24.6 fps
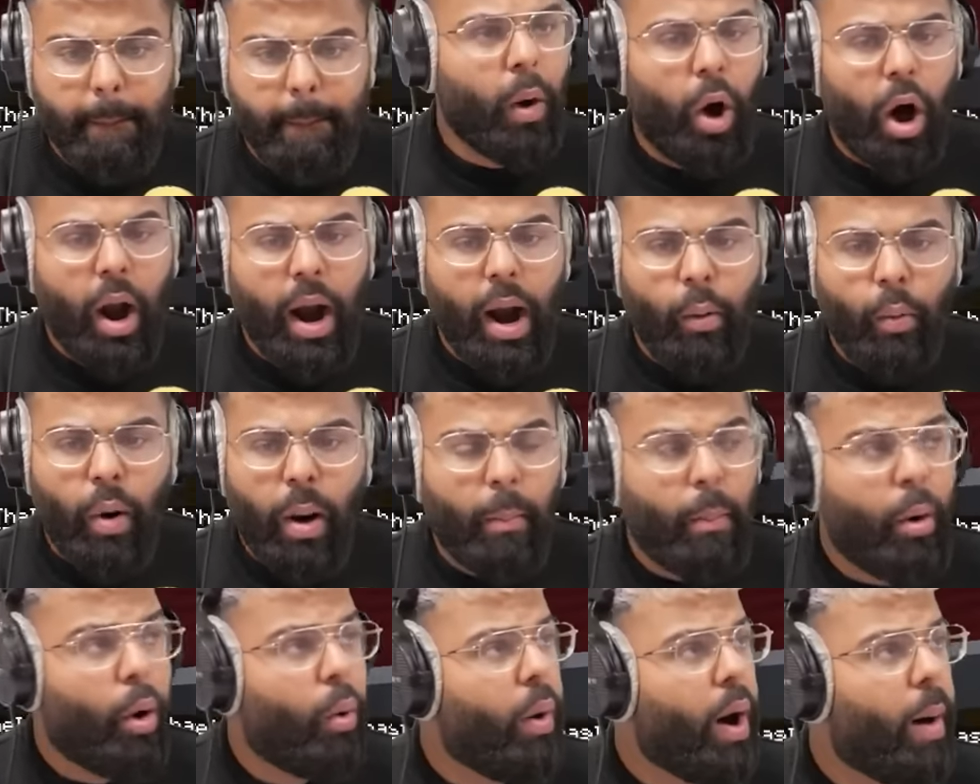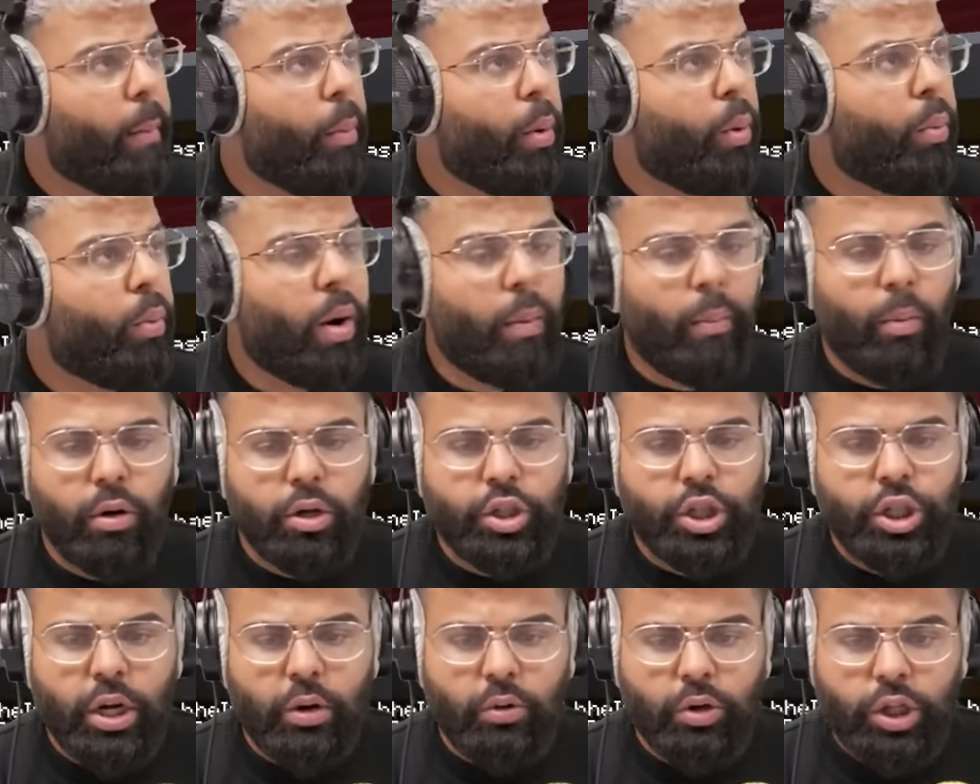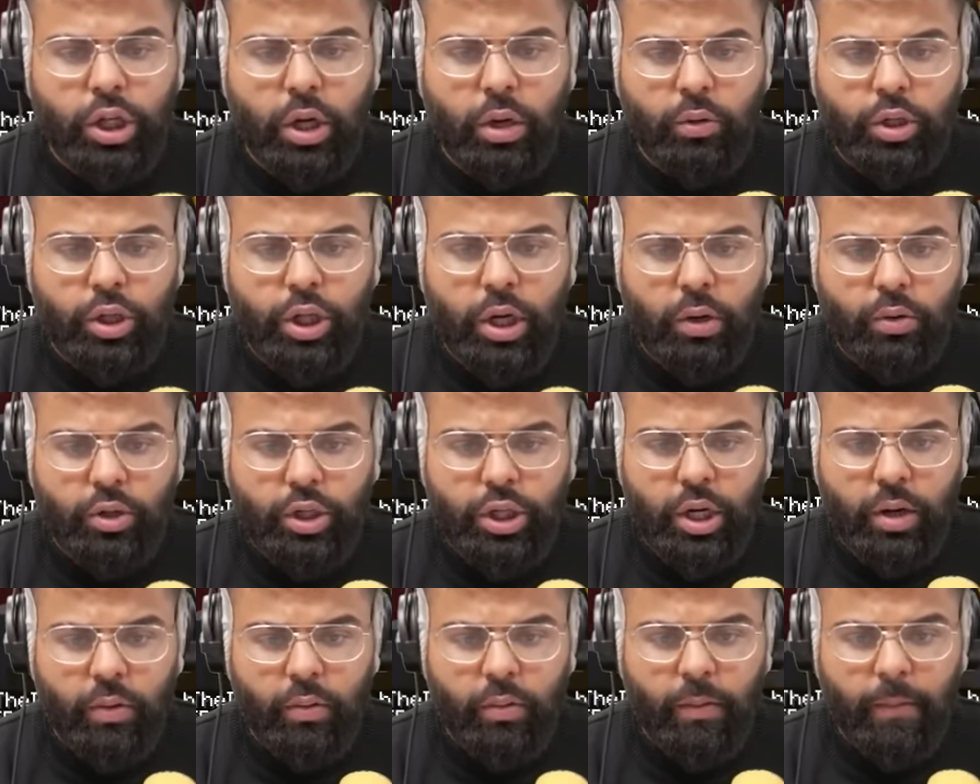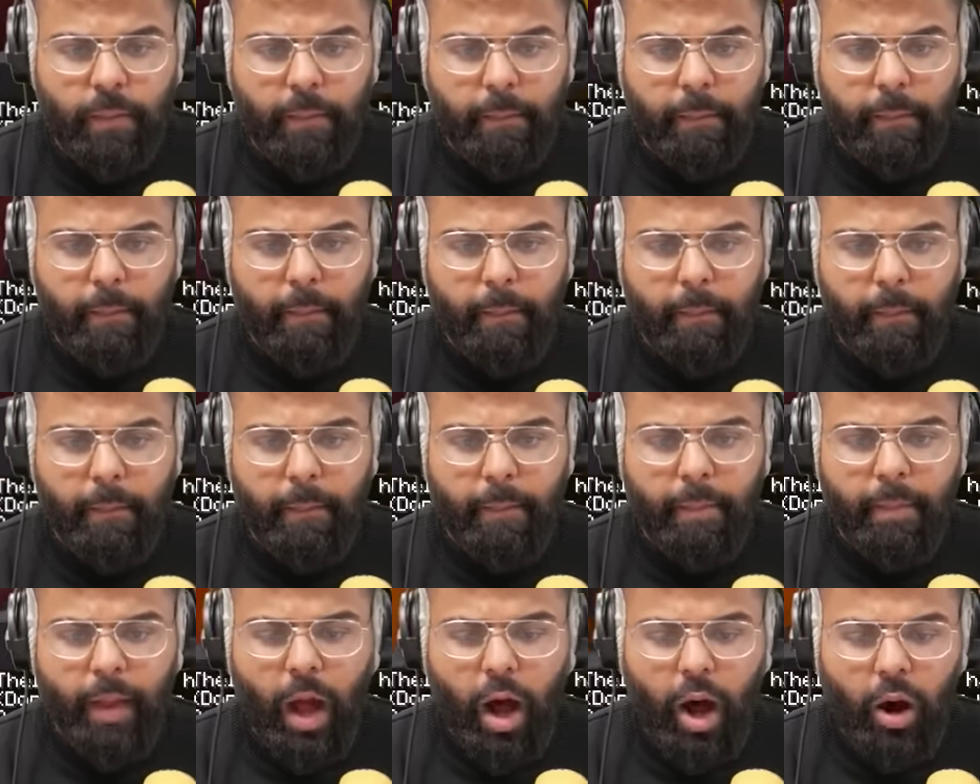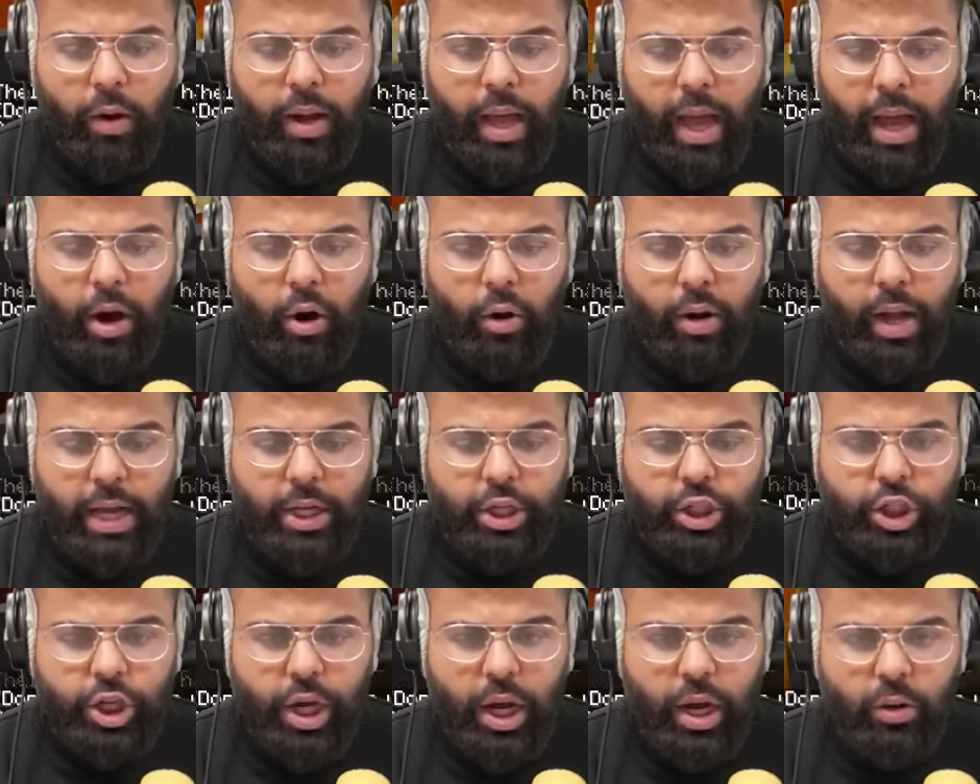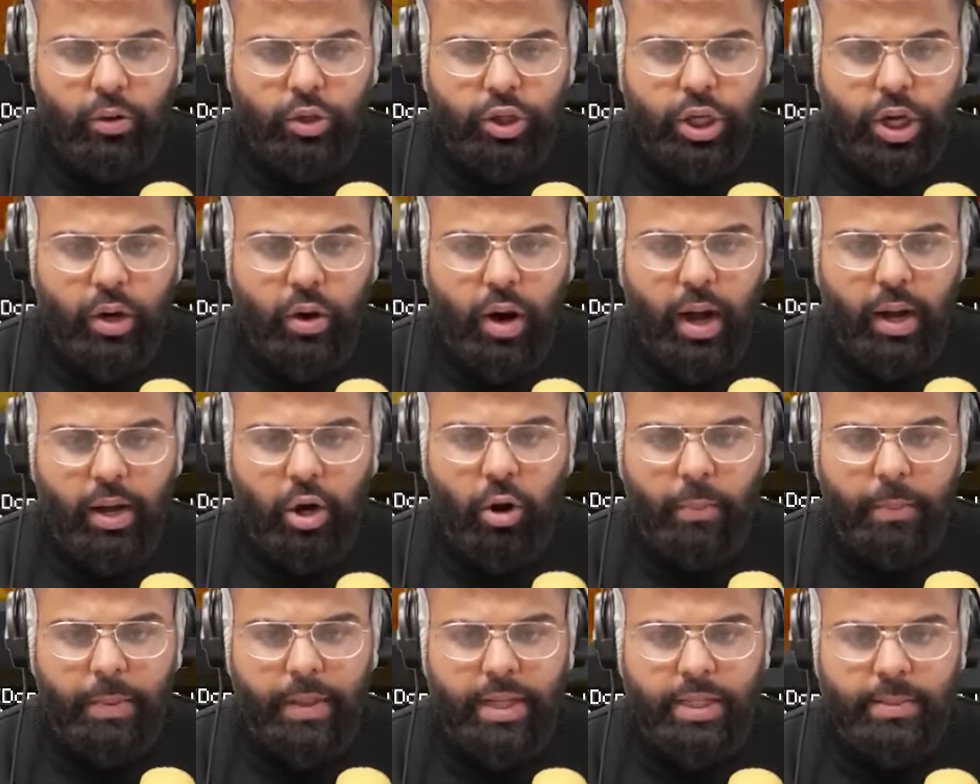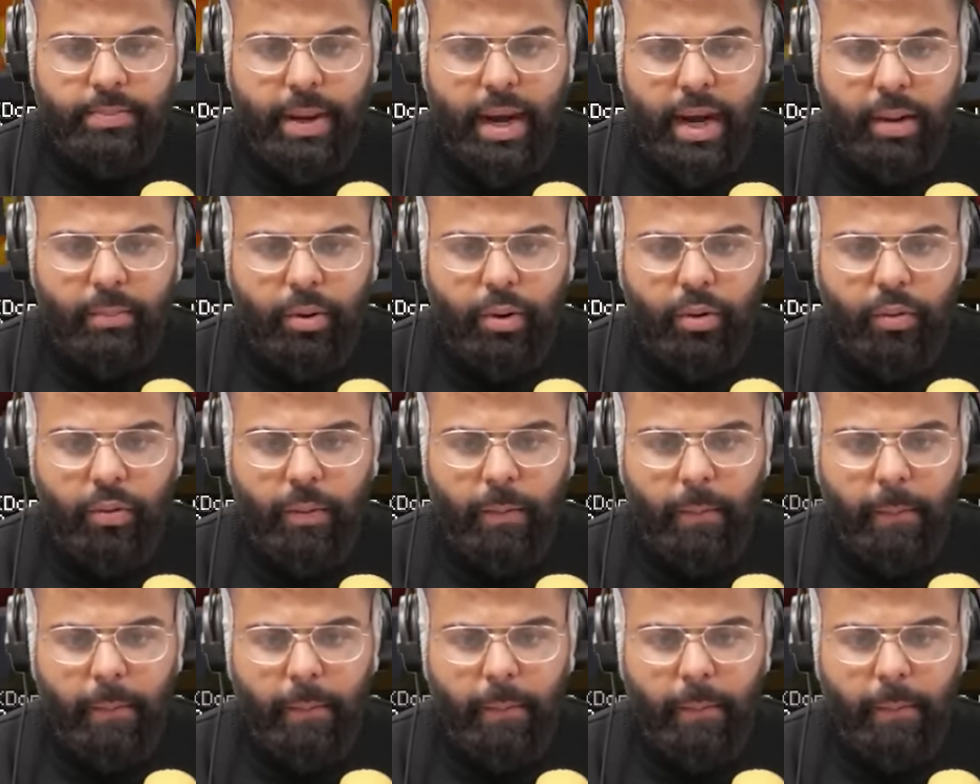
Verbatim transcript: All right, one more, one more, one more. Chill, chill, chill, chill. Okay, okay, chill, chill. I can't be this bad, bro.